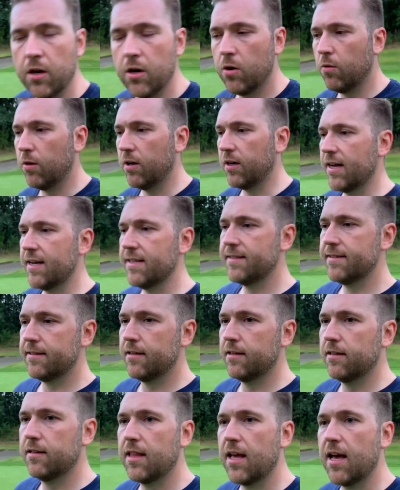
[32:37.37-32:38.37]
Well guys,
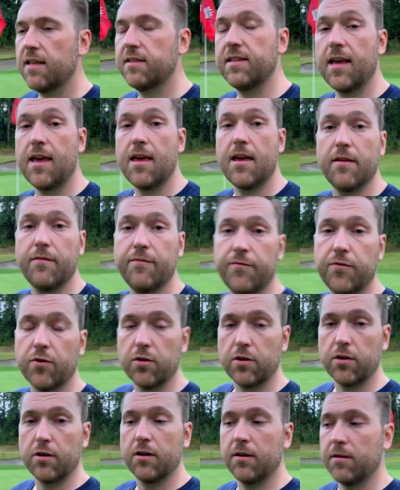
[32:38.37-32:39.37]
that's it
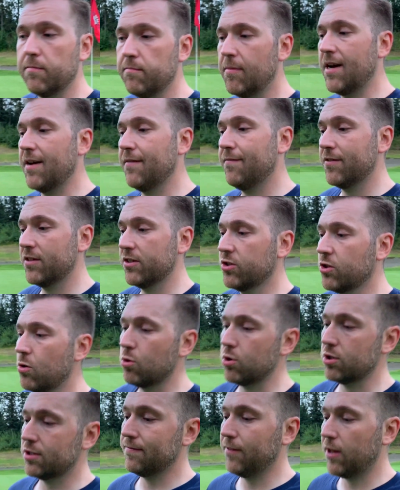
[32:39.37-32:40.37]
for my first
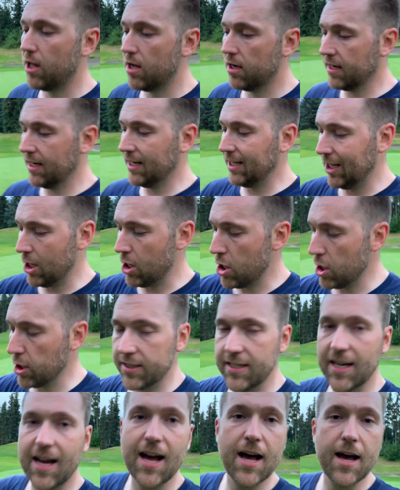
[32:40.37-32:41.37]
course vlog in a long
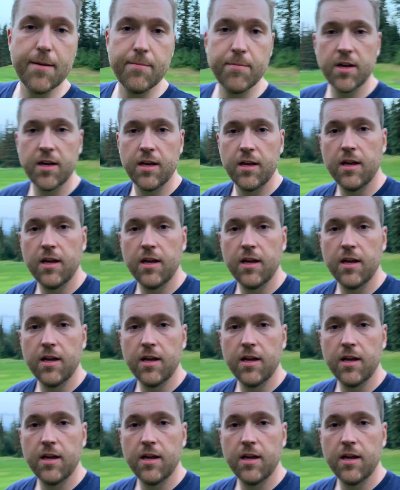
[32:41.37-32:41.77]
time